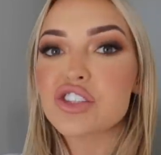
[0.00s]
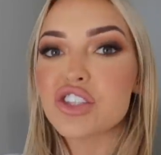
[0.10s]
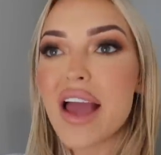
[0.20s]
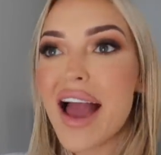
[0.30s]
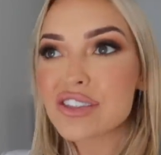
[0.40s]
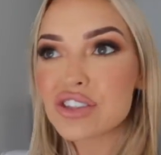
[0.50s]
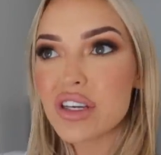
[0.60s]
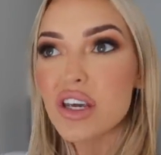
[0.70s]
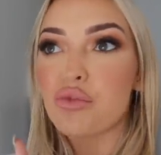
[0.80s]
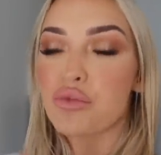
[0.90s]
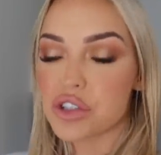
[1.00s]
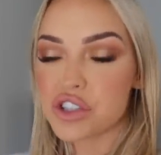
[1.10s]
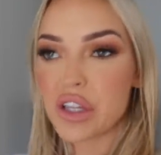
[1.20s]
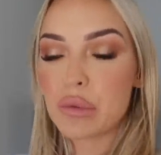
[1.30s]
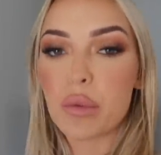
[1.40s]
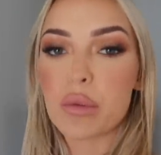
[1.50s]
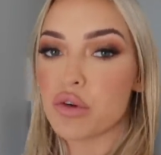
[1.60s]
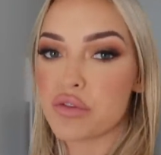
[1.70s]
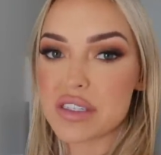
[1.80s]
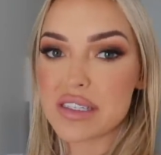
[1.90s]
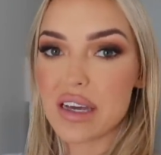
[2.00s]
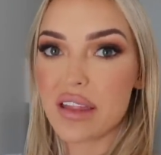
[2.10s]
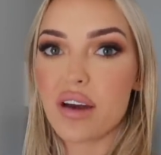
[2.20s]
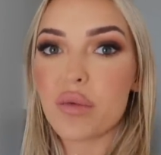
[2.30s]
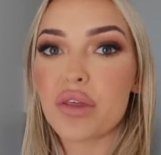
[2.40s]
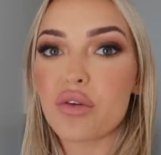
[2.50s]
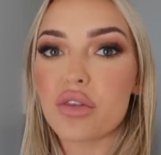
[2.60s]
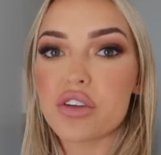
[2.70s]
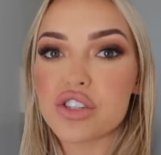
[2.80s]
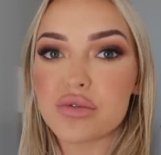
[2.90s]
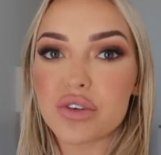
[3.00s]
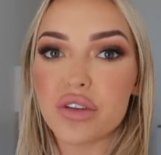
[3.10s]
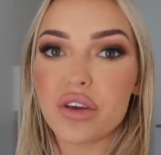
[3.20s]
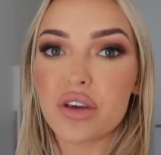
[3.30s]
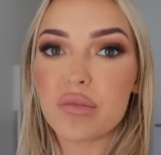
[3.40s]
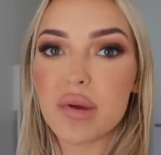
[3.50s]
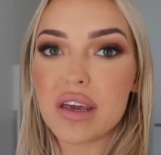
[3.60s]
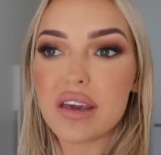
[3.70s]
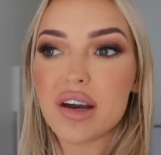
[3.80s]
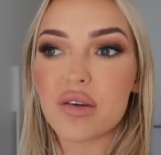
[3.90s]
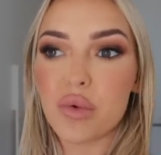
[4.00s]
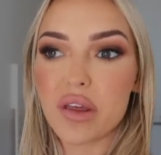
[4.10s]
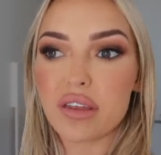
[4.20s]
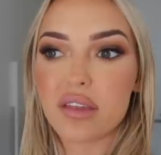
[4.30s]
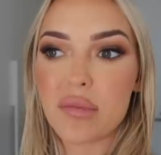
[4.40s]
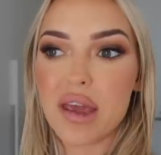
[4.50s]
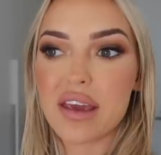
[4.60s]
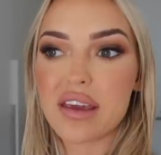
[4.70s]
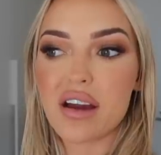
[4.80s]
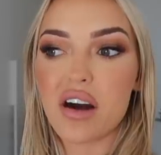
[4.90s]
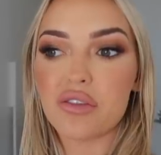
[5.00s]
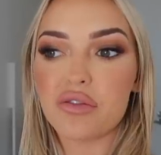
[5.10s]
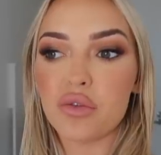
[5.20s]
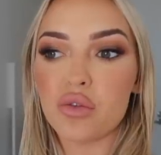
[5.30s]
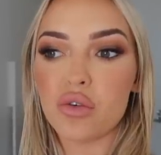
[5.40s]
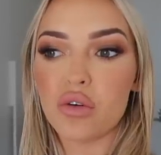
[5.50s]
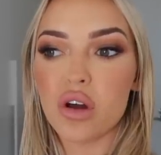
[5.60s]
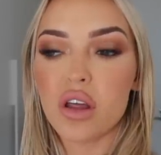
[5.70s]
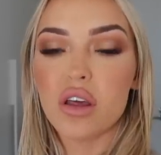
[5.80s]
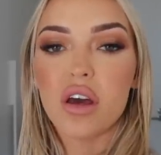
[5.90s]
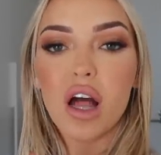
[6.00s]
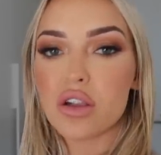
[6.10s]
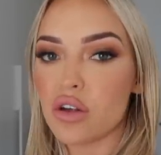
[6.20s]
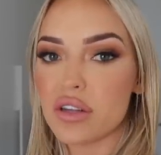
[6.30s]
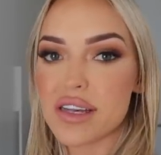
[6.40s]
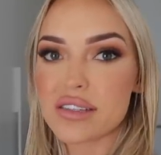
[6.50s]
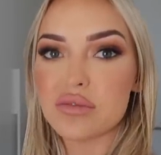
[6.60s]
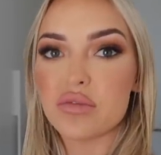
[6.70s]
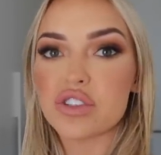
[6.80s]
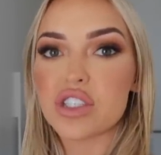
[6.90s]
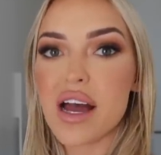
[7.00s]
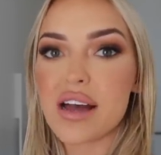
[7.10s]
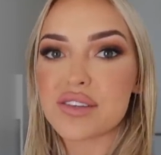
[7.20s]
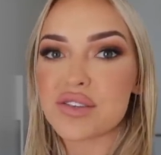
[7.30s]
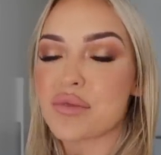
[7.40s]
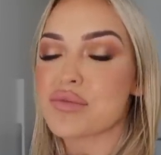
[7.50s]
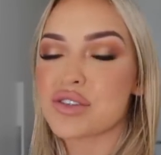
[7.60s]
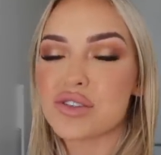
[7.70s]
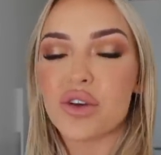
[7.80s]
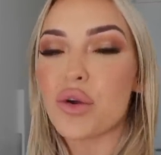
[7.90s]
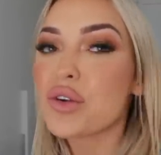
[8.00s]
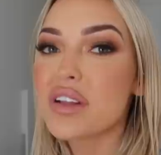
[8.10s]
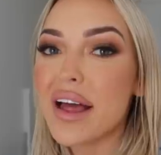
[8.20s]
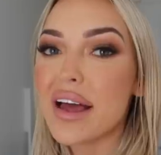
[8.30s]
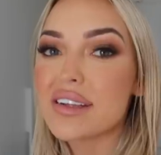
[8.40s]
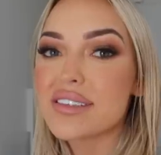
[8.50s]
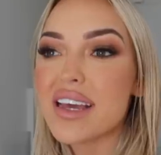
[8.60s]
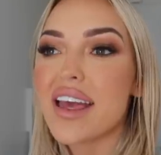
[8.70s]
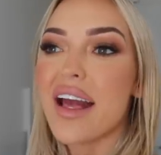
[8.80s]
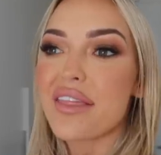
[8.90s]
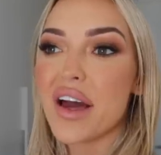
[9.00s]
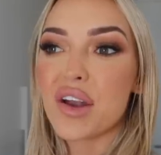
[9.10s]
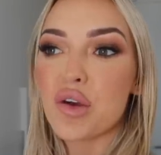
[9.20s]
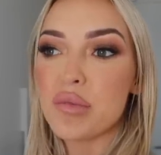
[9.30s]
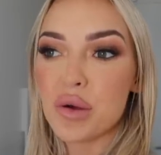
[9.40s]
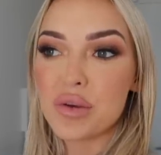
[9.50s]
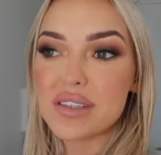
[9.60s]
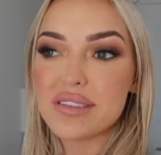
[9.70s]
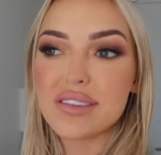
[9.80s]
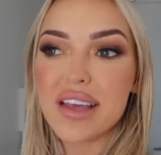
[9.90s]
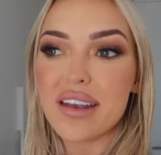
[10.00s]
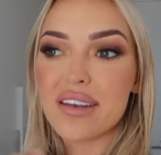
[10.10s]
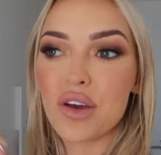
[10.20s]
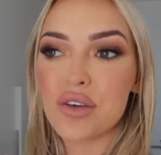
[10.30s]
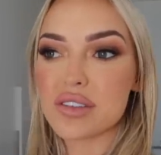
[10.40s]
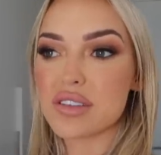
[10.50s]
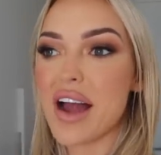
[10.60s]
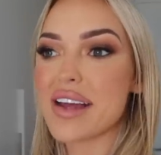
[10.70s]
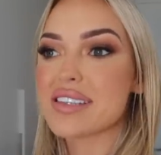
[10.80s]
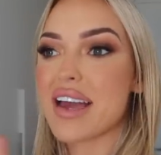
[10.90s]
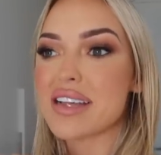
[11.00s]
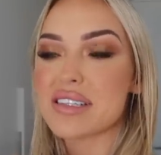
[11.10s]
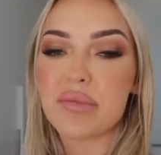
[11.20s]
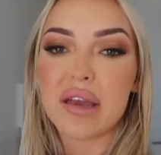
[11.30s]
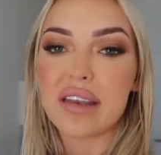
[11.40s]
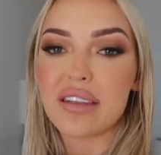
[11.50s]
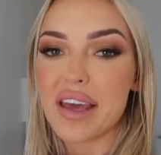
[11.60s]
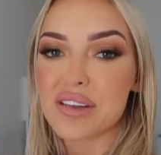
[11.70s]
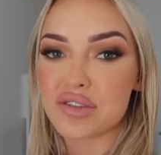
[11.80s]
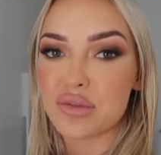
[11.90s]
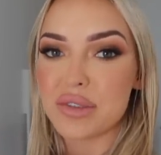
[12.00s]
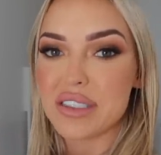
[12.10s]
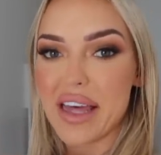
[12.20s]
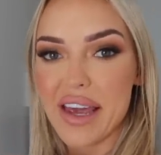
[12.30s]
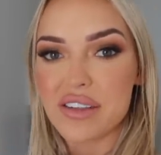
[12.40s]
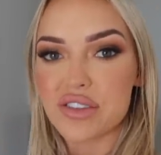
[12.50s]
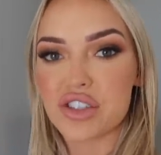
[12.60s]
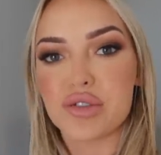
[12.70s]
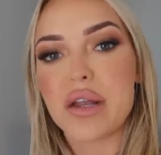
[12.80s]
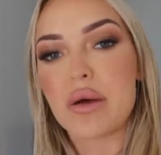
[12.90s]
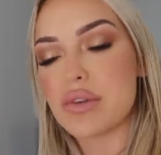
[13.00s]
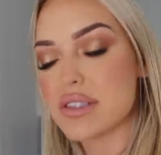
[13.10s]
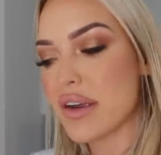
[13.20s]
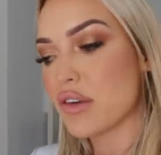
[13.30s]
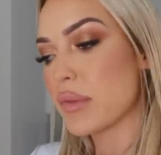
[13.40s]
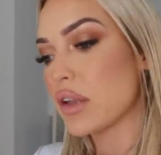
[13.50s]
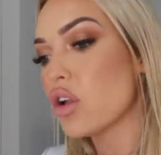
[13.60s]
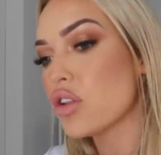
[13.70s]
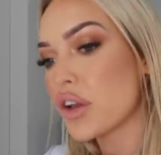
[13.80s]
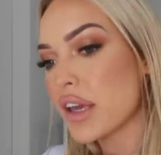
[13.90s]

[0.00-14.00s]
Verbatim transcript: She actually originally, when we moved in together, we thought that she was only going to be with me here for a lot less than what she has so i'm so glad that her builders and her site has been like super delayed so she's been able to stay with me a lot longer